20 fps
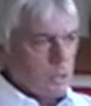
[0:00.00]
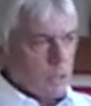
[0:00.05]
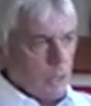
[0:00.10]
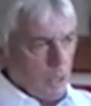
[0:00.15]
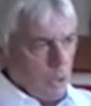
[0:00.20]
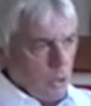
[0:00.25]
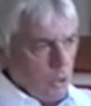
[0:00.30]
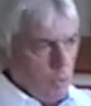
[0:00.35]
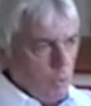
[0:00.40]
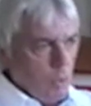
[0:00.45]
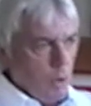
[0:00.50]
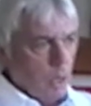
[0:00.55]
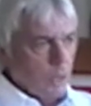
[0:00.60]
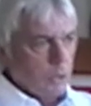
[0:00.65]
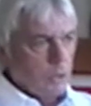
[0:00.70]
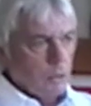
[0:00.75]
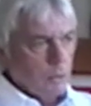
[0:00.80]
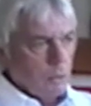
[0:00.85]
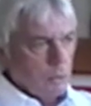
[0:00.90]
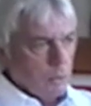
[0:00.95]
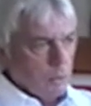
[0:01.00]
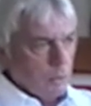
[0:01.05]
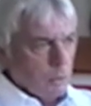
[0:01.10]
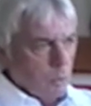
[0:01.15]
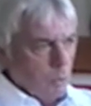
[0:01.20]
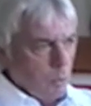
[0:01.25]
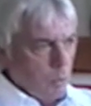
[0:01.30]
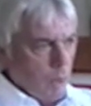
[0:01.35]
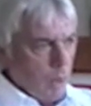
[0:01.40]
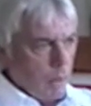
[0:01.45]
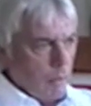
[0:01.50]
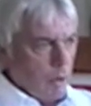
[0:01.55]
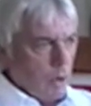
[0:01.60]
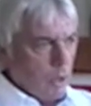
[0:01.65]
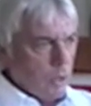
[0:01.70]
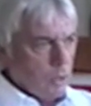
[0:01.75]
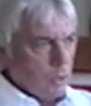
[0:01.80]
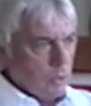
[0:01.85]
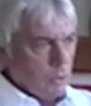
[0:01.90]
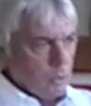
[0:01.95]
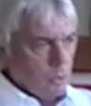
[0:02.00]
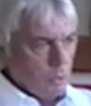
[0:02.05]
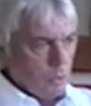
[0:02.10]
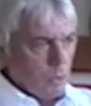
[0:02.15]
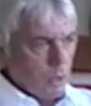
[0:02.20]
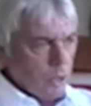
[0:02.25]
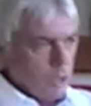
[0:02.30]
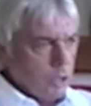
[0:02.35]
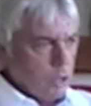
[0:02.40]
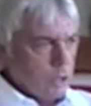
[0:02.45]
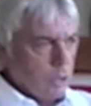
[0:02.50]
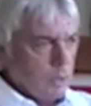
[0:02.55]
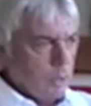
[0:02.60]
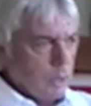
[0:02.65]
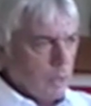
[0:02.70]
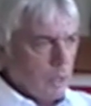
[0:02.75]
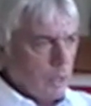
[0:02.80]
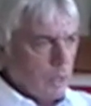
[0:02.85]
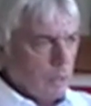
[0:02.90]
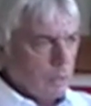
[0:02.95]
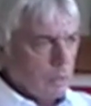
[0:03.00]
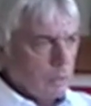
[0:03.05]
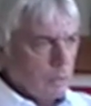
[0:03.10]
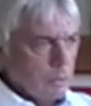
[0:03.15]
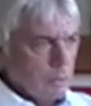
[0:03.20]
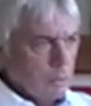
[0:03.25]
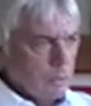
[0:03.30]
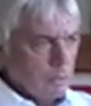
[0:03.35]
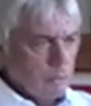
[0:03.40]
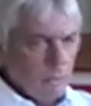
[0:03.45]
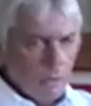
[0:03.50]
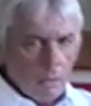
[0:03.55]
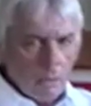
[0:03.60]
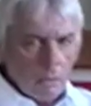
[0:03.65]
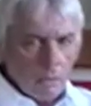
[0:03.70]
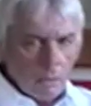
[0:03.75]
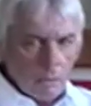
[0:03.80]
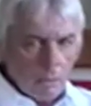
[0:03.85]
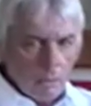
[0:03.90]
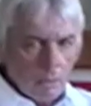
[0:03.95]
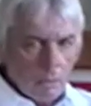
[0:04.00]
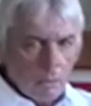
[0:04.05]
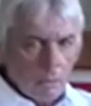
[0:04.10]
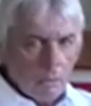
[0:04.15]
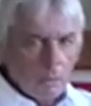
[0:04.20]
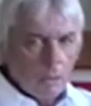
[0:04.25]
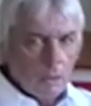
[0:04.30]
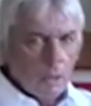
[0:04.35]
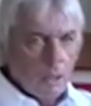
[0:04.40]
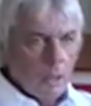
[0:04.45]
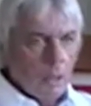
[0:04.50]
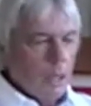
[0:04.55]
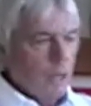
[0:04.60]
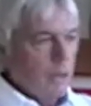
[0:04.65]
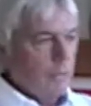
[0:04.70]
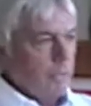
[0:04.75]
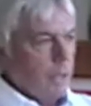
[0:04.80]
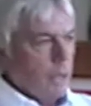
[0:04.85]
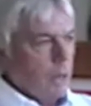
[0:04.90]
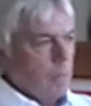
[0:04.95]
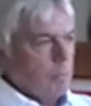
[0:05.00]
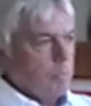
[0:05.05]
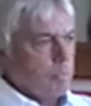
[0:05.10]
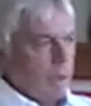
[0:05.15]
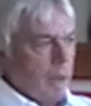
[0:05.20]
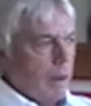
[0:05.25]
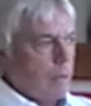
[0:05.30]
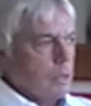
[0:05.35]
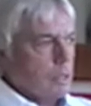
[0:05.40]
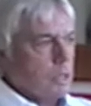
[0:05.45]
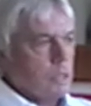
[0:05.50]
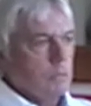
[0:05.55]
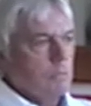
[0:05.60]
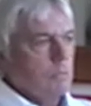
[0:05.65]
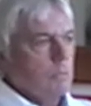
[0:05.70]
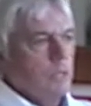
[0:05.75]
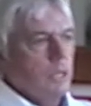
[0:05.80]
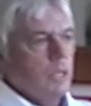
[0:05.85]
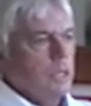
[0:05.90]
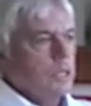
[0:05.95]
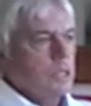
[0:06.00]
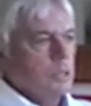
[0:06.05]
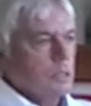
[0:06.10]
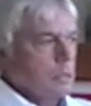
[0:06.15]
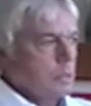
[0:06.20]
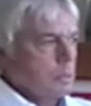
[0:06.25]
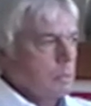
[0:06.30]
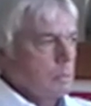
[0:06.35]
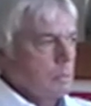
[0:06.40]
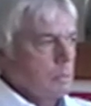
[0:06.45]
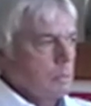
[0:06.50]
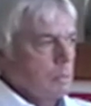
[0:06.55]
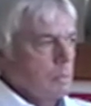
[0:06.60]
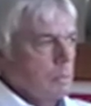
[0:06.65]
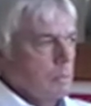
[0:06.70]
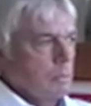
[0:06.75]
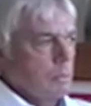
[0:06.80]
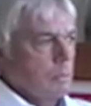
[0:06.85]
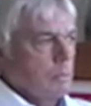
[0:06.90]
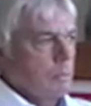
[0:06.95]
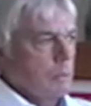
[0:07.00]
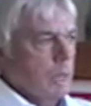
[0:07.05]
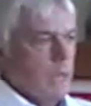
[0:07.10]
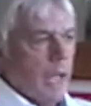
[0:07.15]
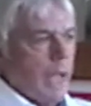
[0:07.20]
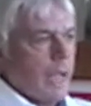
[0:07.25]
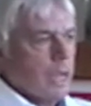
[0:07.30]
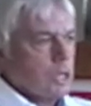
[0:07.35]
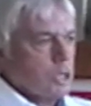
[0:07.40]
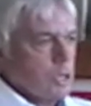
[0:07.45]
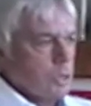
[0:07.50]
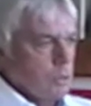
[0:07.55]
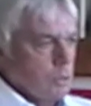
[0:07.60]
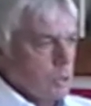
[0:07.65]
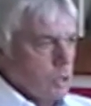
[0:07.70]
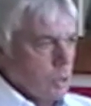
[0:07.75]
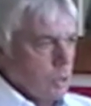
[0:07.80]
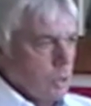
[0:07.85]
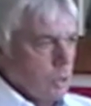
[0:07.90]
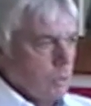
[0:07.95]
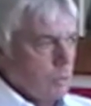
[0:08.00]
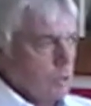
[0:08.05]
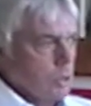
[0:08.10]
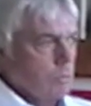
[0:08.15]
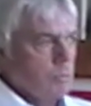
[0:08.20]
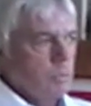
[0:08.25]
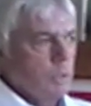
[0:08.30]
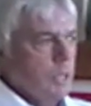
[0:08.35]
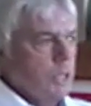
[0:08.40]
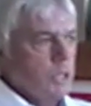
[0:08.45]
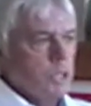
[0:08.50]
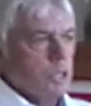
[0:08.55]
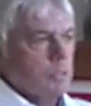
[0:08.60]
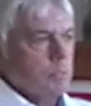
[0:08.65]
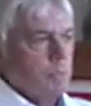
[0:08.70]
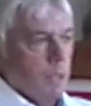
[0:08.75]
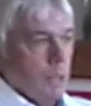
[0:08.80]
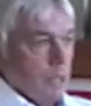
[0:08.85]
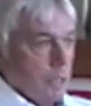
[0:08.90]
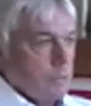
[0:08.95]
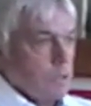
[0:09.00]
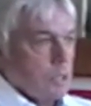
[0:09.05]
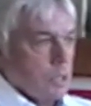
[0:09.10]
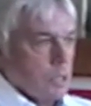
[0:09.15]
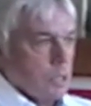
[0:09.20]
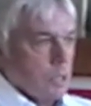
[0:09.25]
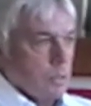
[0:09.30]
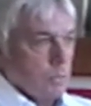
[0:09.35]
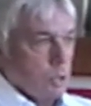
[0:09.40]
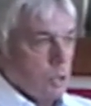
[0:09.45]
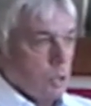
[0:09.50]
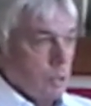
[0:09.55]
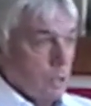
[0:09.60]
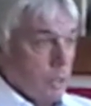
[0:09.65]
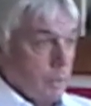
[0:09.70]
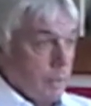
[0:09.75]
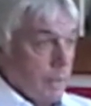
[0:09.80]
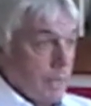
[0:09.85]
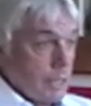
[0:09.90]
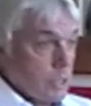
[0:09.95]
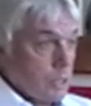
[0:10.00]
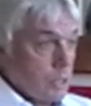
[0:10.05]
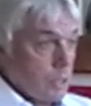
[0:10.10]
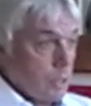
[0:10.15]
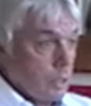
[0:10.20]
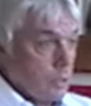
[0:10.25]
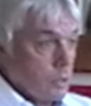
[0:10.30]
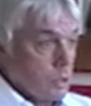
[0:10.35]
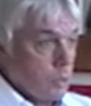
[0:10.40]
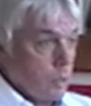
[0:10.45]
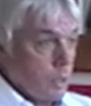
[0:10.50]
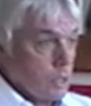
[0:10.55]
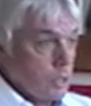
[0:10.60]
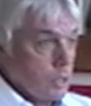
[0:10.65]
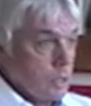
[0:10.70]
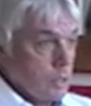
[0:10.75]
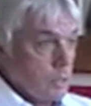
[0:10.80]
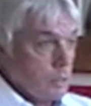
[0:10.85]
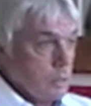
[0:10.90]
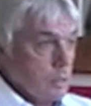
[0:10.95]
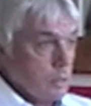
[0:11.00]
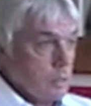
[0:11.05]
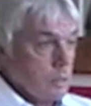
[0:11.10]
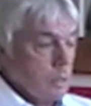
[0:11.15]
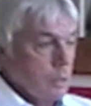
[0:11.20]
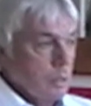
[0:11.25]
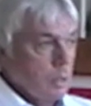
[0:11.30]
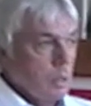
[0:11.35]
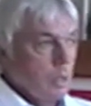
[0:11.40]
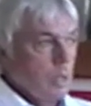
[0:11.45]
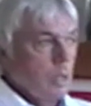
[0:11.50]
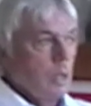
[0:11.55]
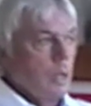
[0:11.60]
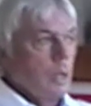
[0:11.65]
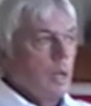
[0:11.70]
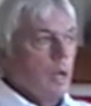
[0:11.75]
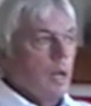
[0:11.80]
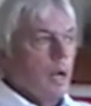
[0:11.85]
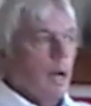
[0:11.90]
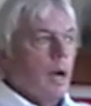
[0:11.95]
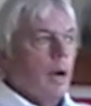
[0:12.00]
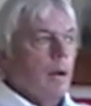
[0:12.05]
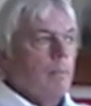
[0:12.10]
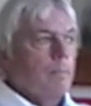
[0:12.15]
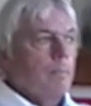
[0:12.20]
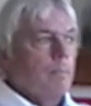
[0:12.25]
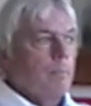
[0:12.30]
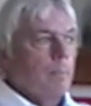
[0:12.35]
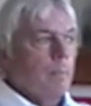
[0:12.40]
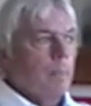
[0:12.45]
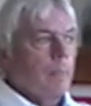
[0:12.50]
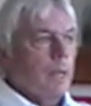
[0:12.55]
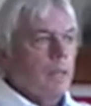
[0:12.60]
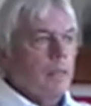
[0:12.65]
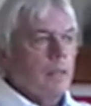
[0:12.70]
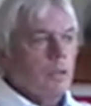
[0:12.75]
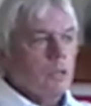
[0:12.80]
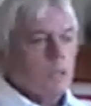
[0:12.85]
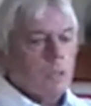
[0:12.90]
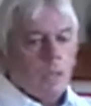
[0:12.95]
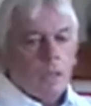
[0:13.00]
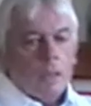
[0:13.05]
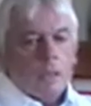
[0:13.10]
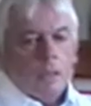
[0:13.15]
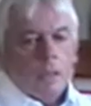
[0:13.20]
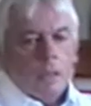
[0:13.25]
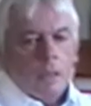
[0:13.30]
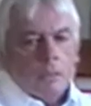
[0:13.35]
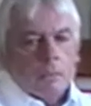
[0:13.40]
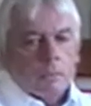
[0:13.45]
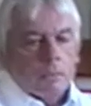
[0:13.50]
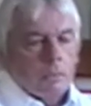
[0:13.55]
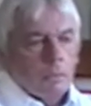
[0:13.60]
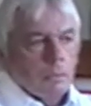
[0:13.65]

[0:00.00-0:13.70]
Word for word: say, who are you? Where are you? What are you doing here? What? And if they don't parrot some religious reaction to you, some religious belief system to you to answer to those questions, then they'll say, I don't know.